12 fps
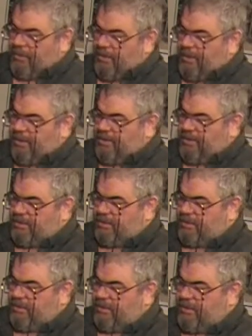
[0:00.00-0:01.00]
is,
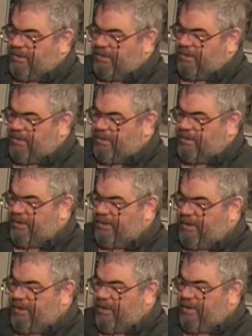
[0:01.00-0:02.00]
with the
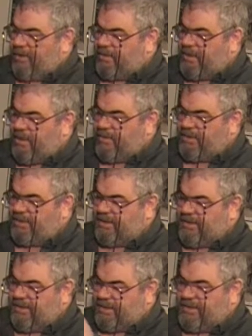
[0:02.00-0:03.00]
tops of the
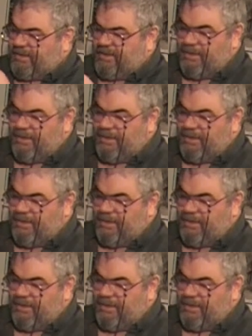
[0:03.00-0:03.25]
keys,